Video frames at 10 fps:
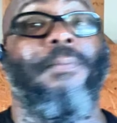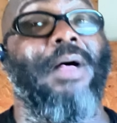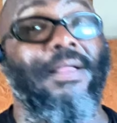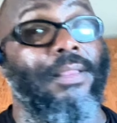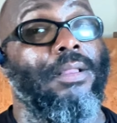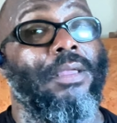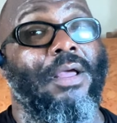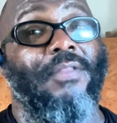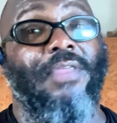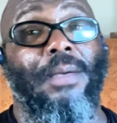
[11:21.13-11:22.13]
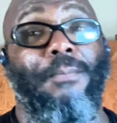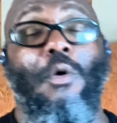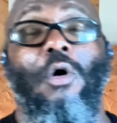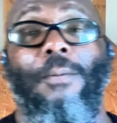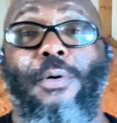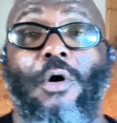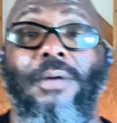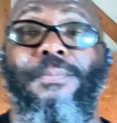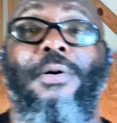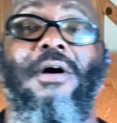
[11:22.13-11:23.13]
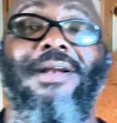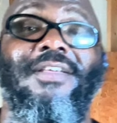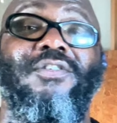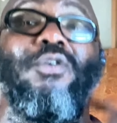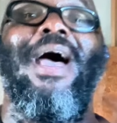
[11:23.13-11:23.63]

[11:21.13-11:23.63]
but the more important part is you